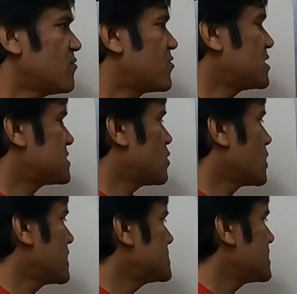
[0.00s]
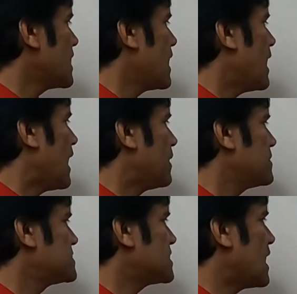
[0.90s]
First one is
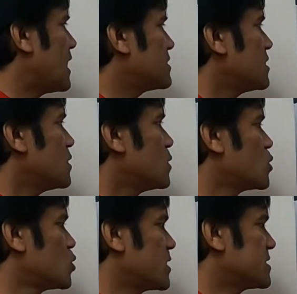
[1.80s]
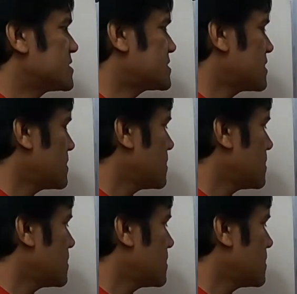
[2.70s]
habits and routines.